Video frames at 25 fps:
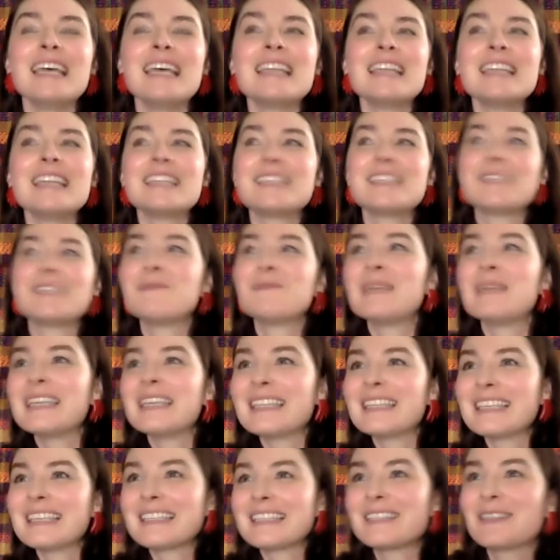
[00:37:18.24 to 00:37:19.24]
To me,
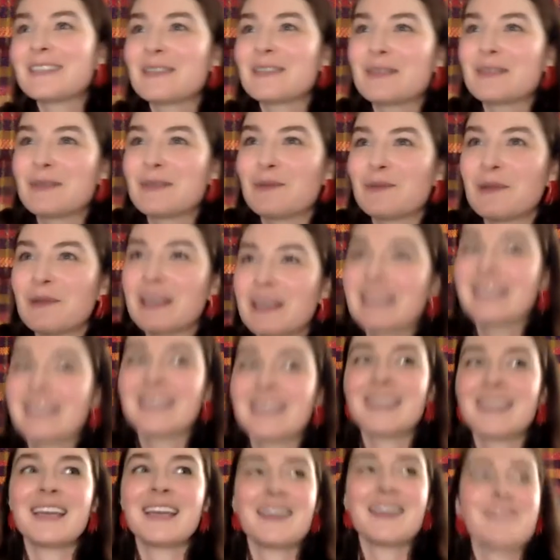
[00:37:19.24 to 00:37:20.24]
this is
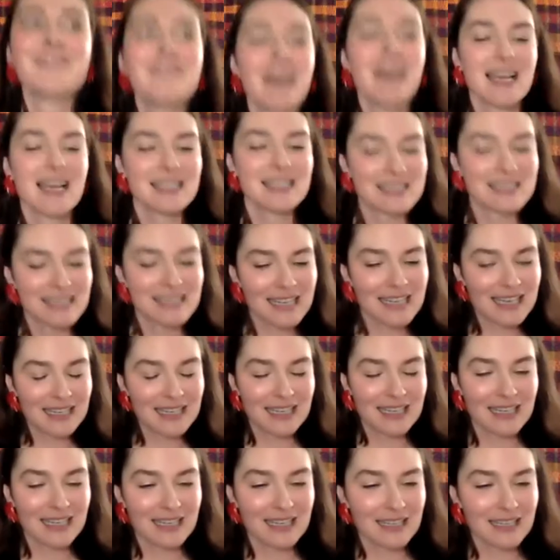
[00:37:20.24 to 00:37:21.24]
really
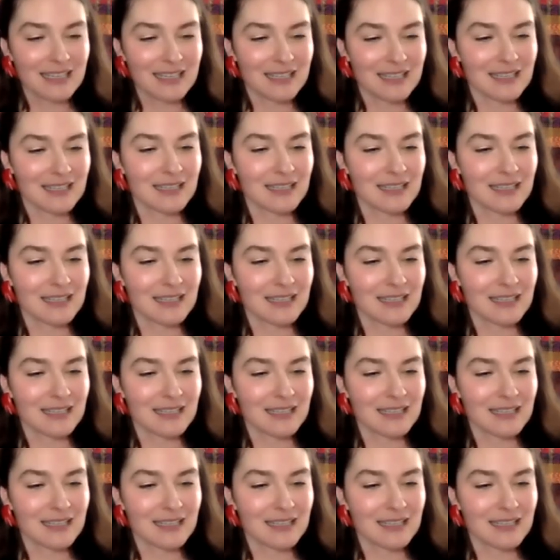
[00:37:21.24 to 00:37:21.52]
fascinating.